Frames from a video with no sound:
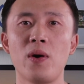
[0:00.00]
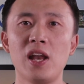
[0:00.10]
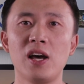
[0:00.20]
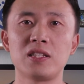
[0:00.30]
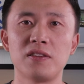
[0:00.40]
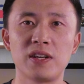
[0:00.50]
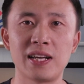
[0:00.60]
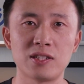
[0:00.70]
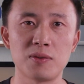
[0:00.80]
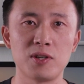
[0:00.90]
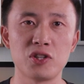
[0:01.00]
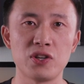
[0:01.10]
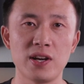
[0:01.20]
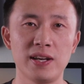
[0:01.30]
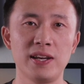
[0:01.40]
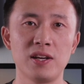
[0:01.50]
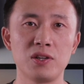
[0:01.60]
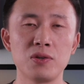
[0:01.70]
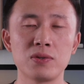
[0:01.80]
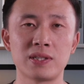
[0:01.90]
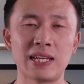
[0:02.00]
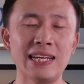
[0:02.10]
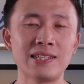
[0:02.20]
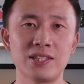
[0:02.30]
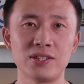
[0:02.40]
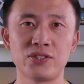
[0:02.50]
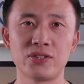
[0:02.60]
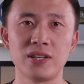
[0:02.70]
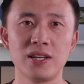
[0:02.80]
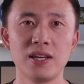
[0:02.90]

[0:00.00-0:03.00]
where lots of customers share their use cases.